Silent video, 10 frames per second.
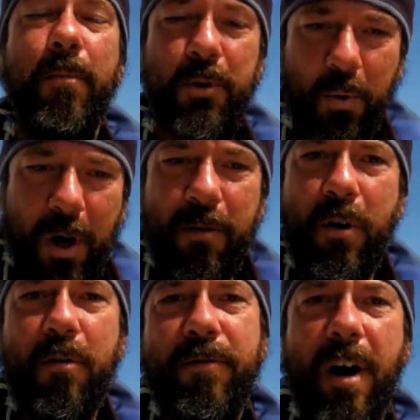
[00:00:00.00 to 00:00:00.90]
from
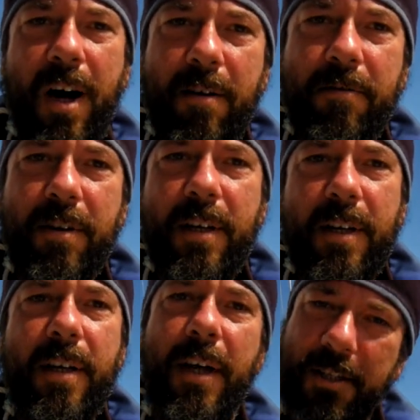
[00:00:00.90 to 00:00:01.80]
12:05
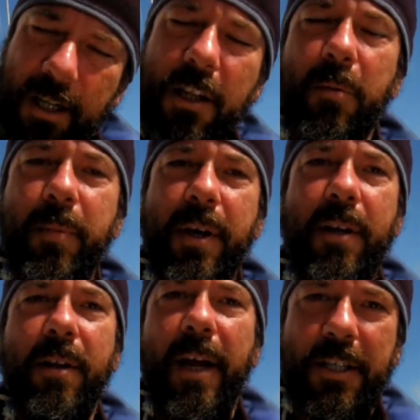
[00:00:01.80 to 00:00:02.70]
until it'll
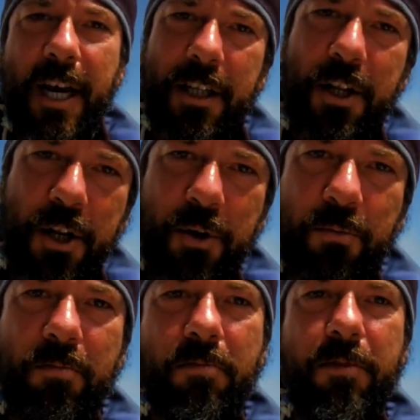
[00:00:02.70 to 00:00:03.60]
be exactly
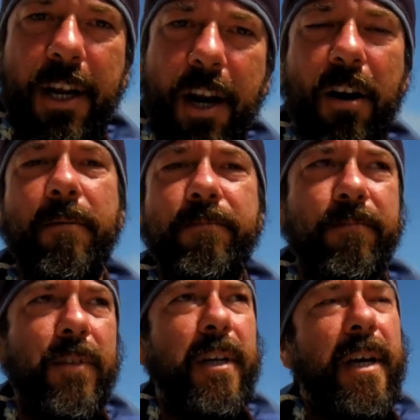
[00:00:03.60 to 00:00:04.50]
noon here.
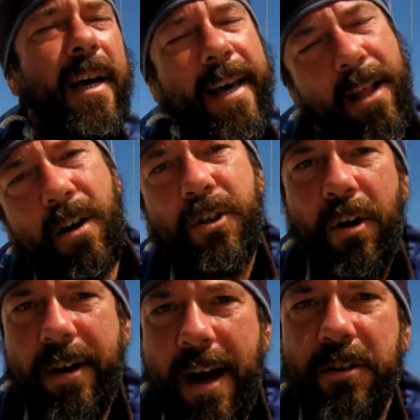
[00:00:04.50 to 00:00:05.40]
And that all
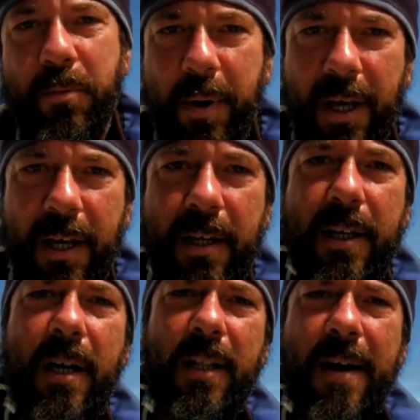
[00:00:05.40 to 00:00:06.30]
turned out to be
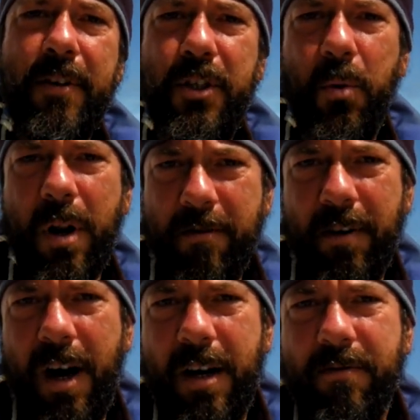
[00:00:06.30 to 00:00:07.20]

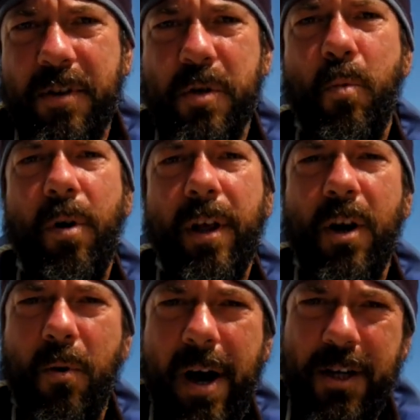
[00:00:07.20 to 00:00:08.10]
11:25 this
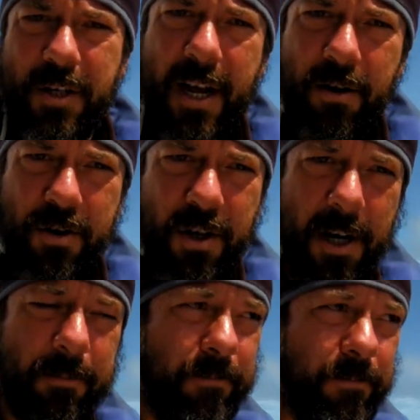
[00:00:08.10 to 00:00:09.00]
morning Hawaii Standard
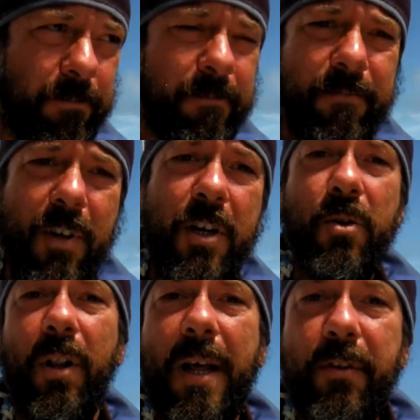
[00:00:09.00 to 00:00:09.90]
Time.
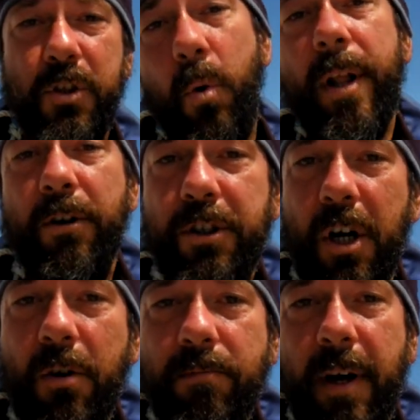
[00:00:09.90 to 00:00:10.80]
So at 11:20 or
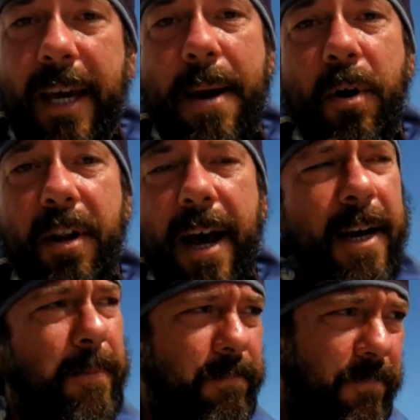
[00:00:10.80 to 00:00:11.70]
so, I came on
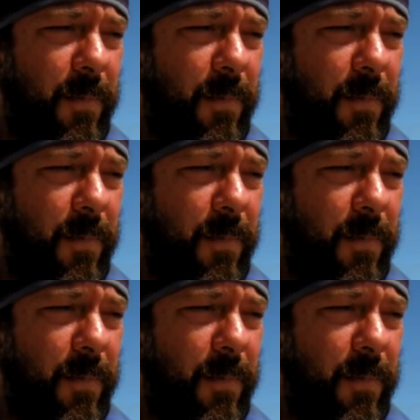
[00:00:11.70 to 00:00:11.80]
deck